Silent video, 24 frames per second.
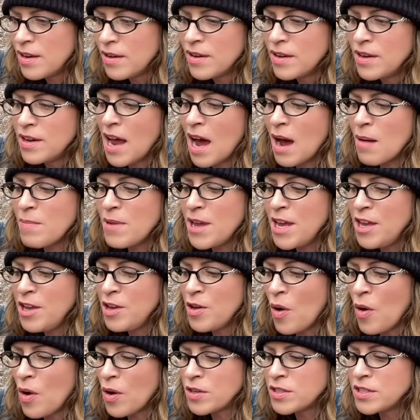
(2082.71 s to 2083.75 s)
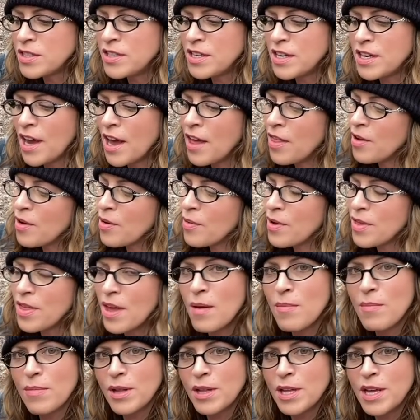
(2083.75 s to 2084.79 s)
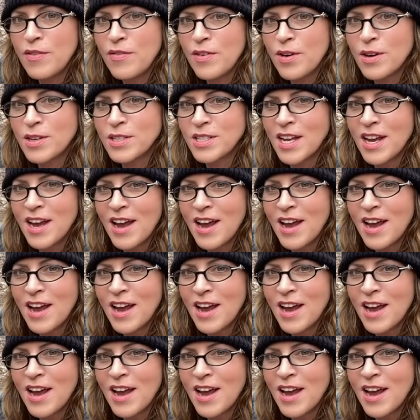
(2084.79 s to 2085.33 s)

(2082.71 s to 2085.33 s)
not be yoked together with unbelievers.